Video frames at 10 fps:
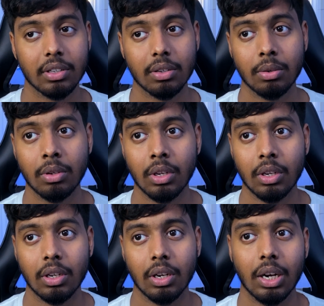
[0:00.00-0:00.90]
now
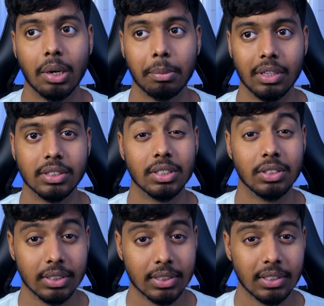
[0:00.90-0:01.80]
uh, but it's
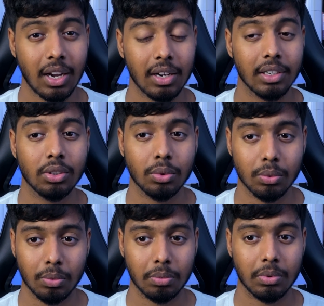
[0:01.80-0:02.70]
just starting
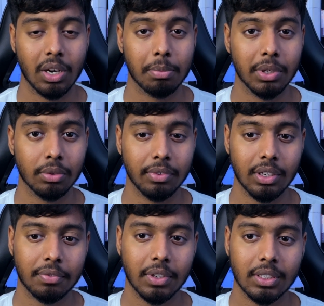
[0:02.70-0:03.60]
to come into
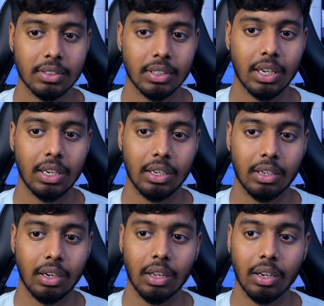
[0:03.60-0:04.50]
vfx
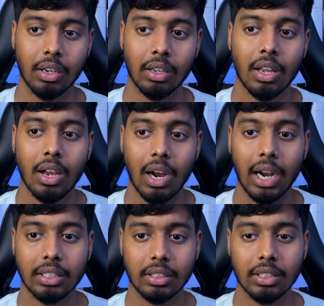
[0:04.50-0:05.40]
and uh, I
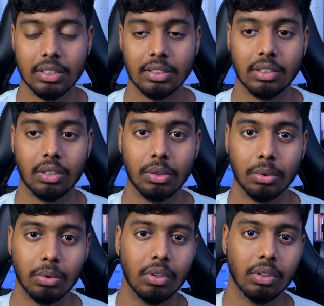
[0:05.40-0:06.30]
think there's a
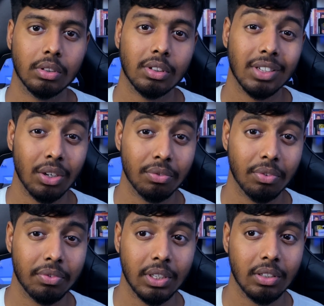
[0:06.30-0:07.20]
good 10 to
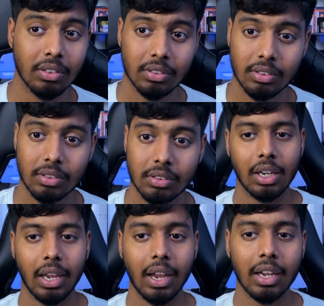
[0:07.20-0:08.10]
15 years.
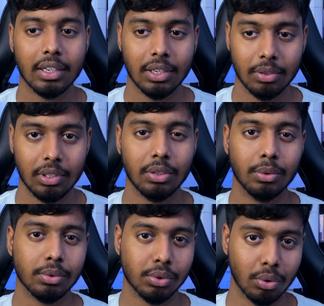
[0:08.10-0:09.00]
AI can only
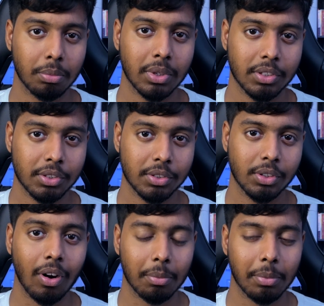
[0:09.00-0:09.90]
do so much
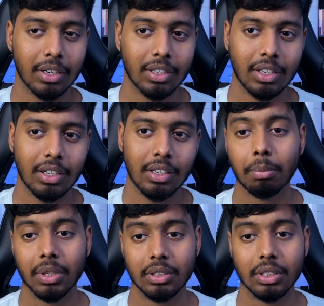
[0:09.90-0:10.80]
automatically,
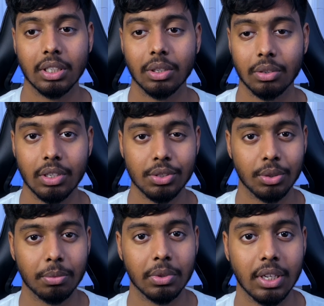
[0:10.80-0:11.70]
but the only
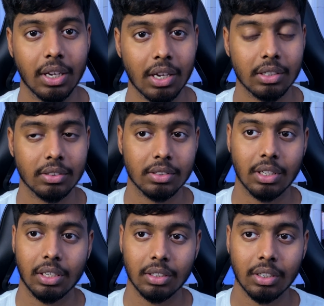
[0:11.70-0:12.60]
issue with AI is
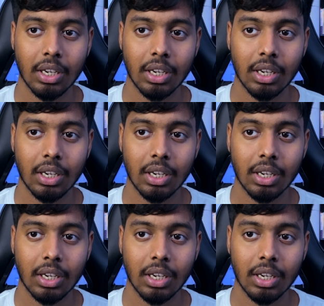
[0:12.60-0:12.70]
like